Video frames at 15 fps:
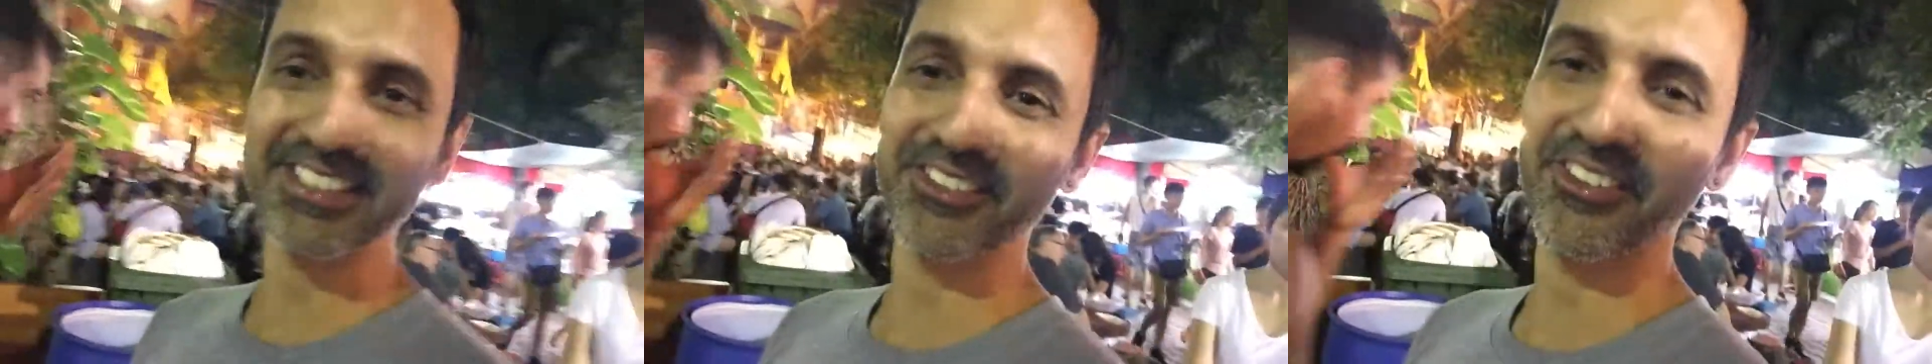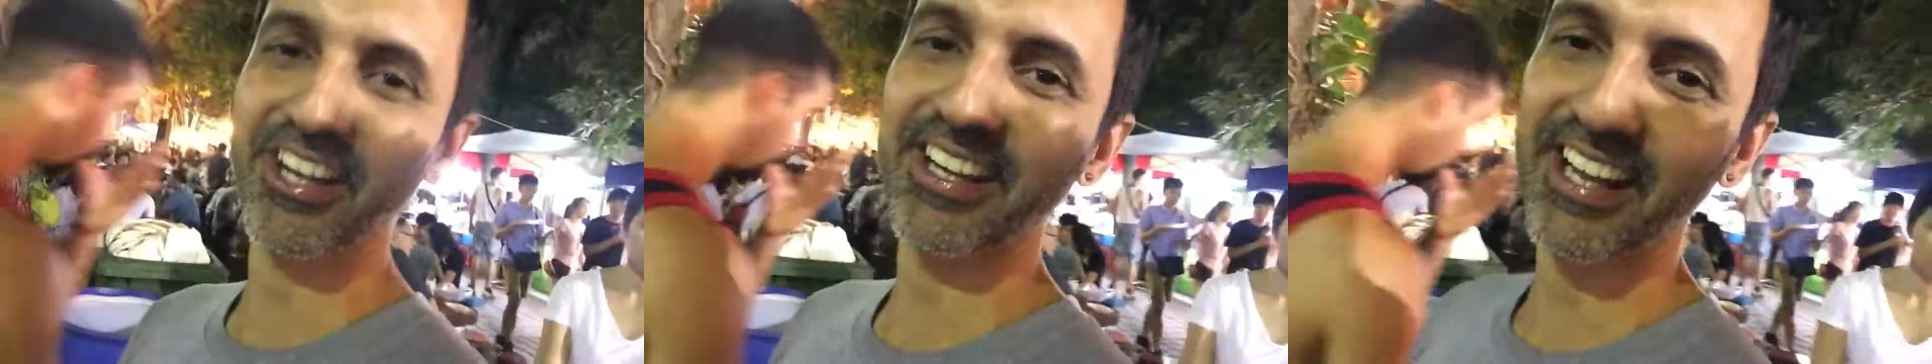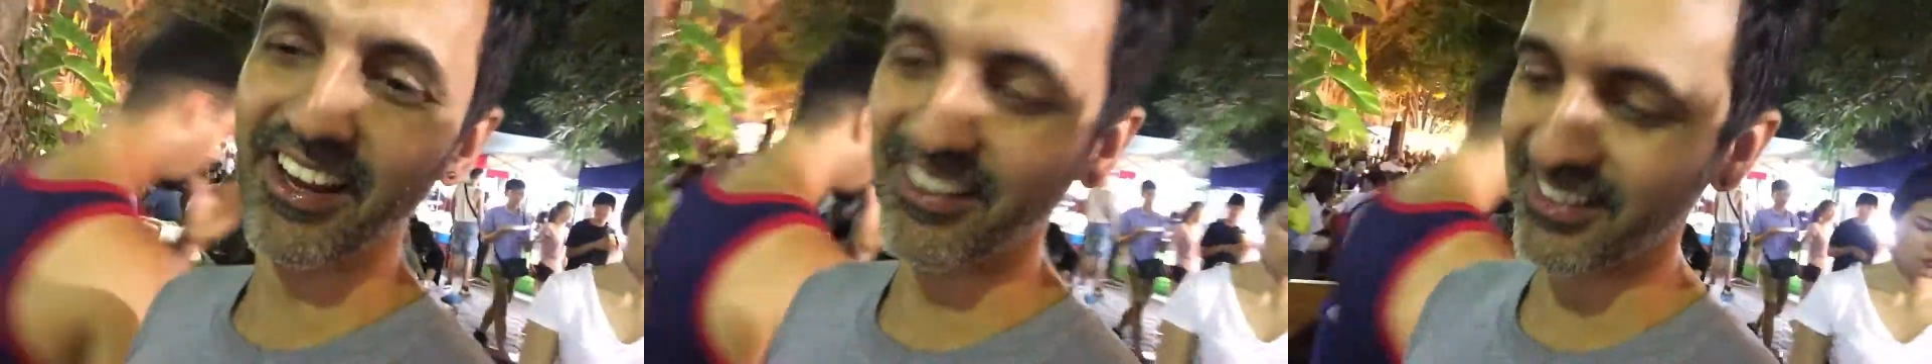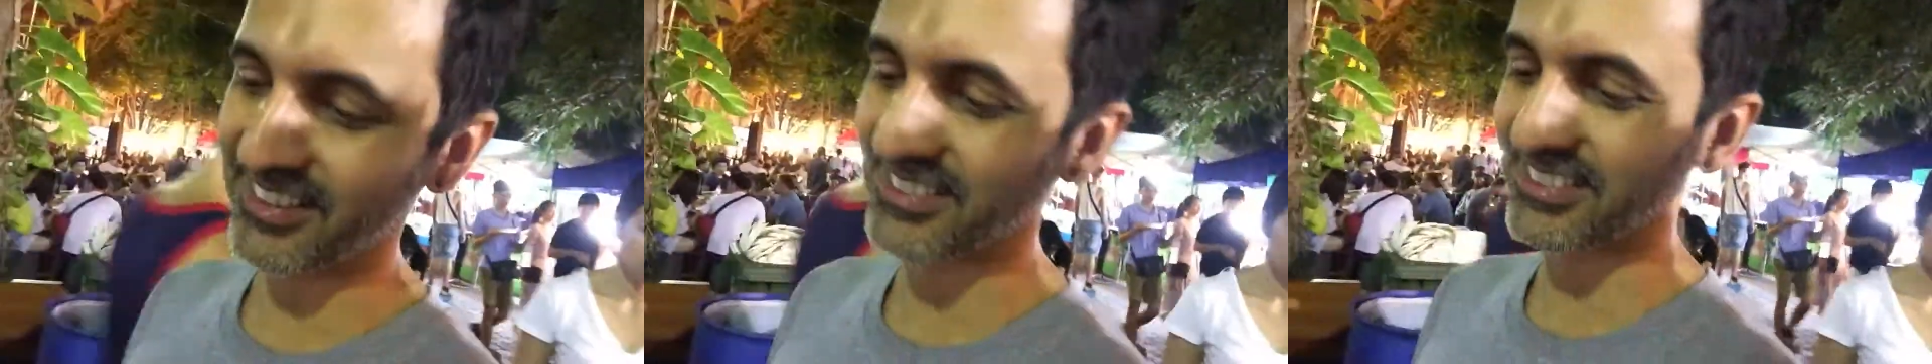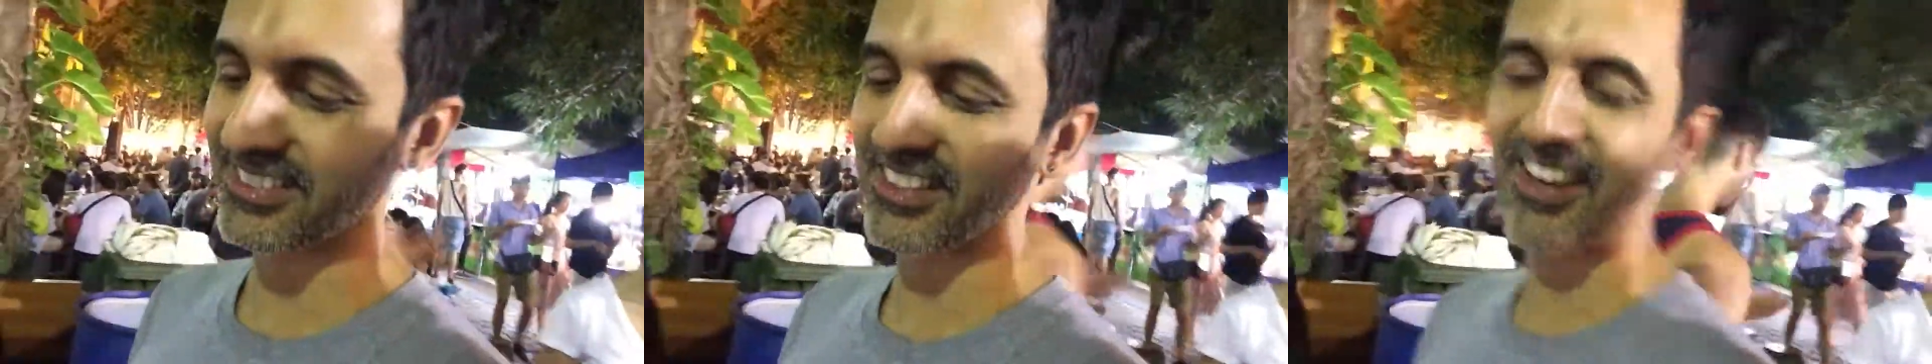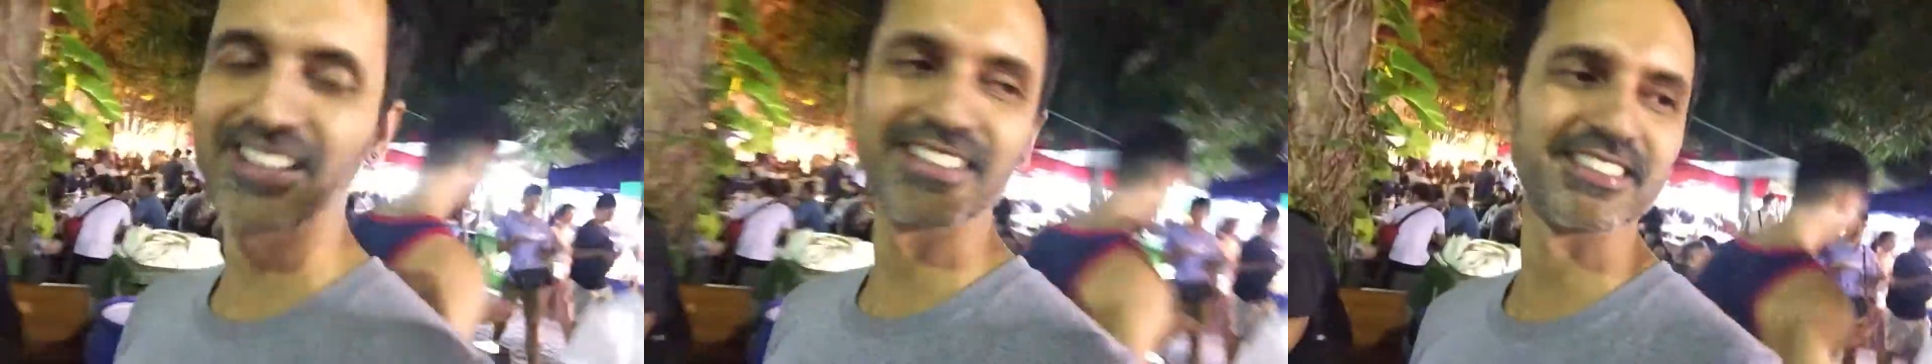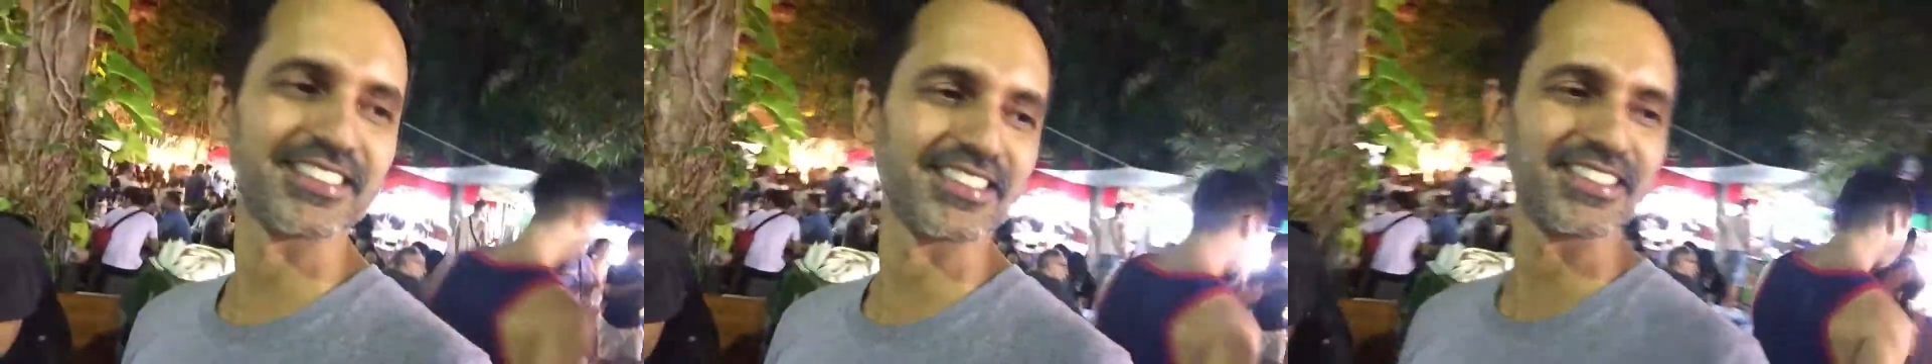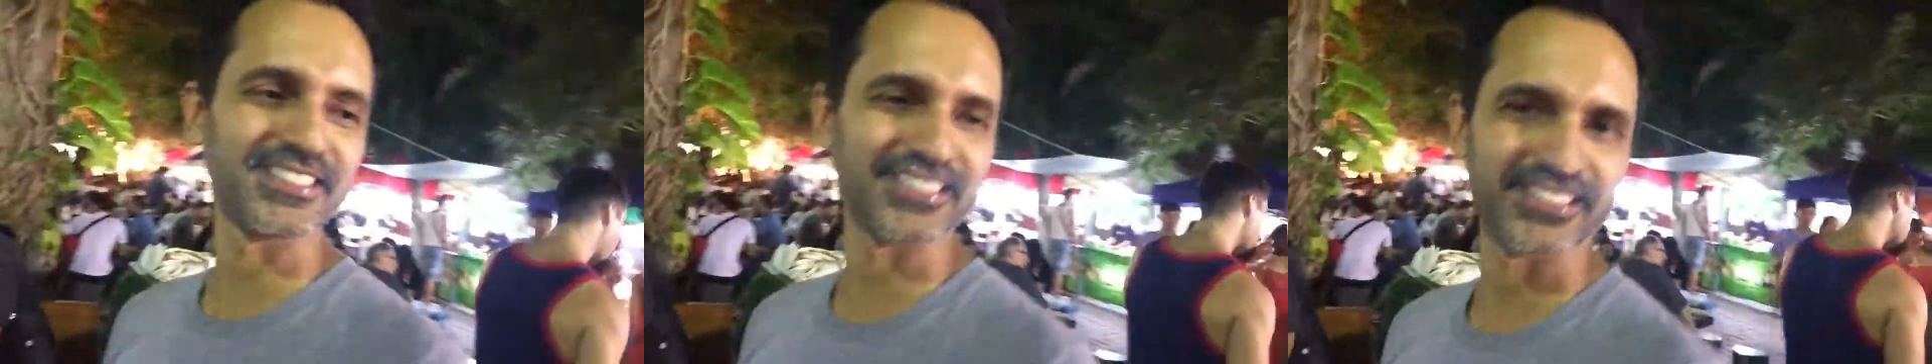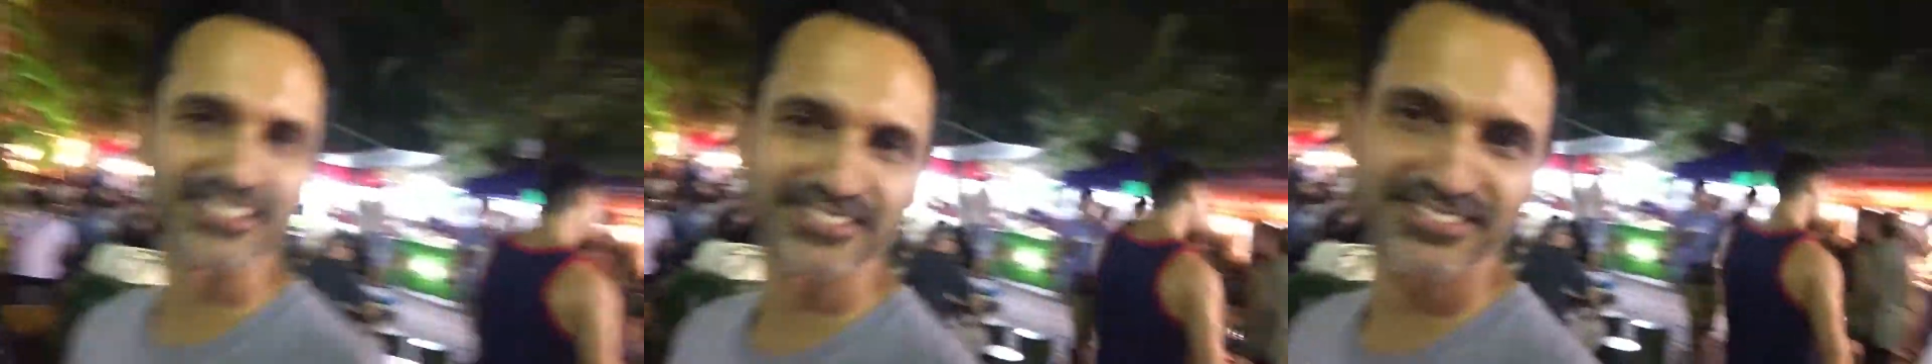right now because they're not in season,